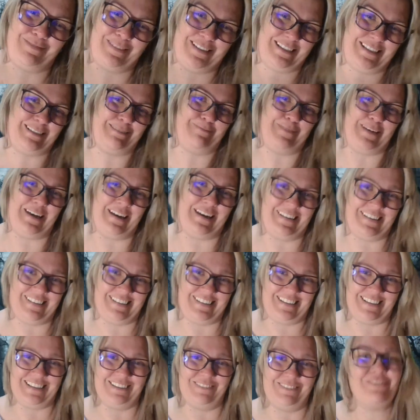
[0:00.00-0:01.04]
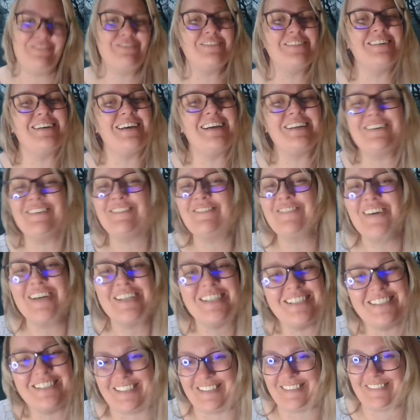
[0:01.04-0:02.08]
competitive. I don't want
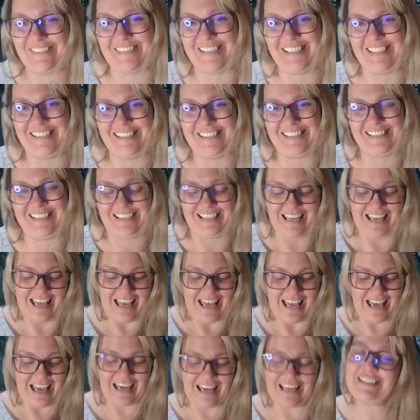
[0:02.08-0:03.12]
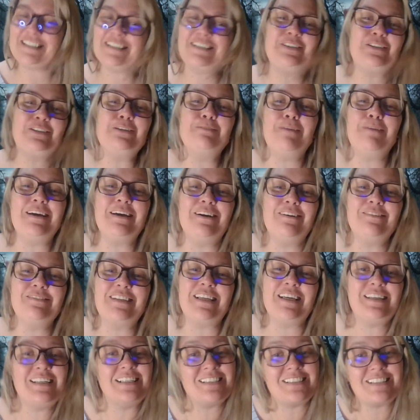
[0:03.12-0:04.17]
to do it. I just do my own
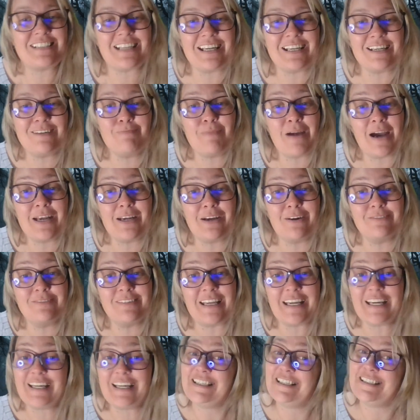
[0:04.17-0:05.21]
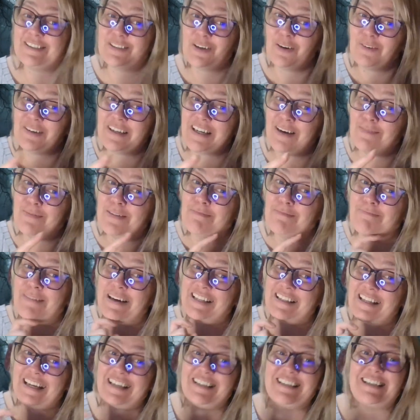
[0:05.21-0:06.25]
thing and stay in my own lane and don't come in my
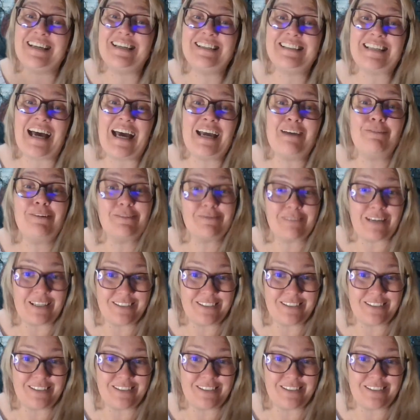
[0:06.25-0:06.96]
lane because I will run